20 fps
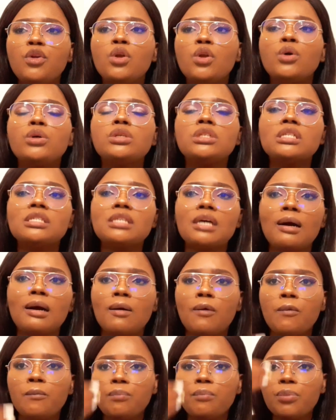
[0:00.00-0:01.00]
notice
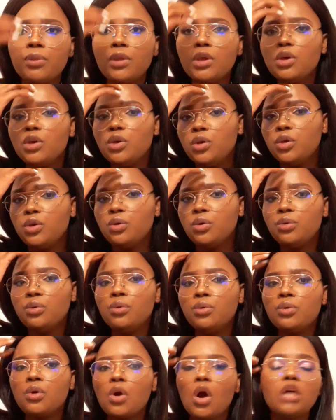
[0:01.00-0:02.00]
how
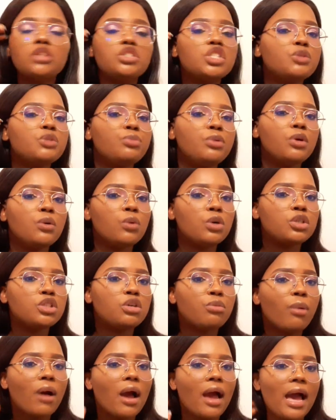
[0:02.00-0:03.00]
you can't just be a
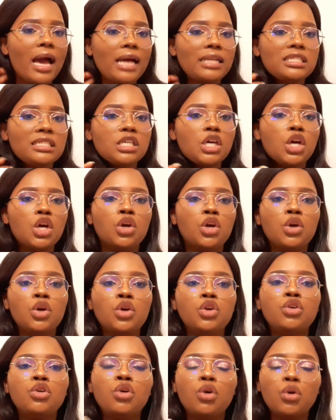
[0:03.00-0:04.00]
worshiper at
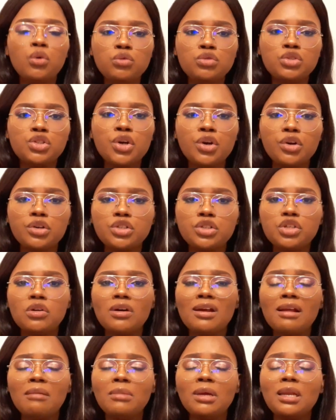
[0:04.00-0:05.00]
your own church, you know
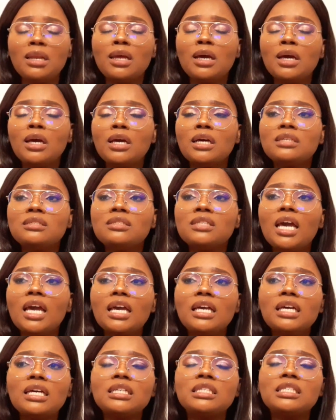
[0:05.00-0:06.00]
what I mean?
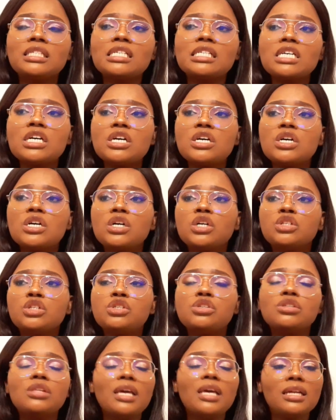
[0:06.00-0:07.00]
Take it
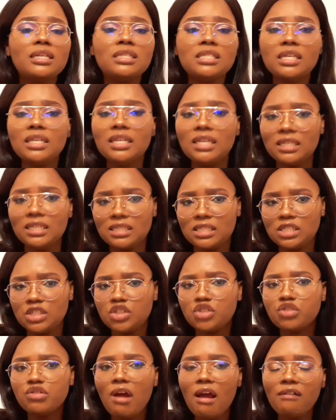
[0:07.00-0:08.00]
to the internet,
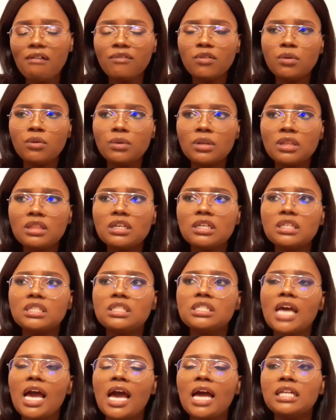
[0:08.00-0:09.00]
travel with it,
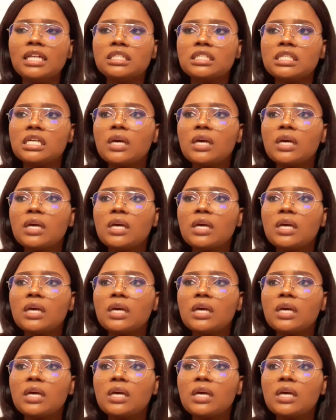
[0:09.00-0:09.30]
and